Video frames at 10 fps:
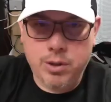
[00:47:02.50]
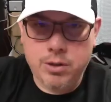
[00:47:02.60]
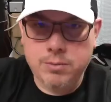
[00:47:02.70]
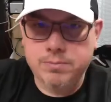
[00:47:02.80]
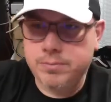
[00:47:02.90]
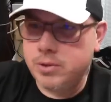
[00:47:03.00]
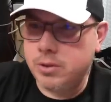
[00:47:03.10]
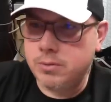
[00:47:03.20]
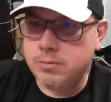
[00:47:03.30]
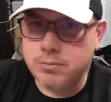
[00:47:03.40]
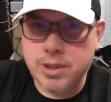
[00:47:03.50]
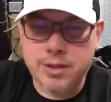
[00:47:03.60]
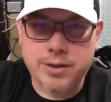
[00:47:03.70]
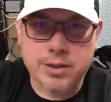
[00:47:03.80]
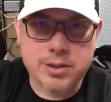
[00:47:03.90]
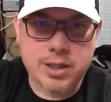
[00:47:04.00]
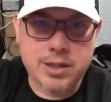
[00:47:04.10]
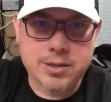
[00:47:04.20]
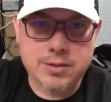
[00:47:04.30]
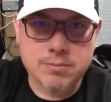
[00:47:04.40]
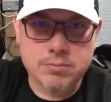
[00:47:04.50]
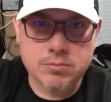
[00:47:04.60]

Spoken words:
well. So yeah, thanks guys.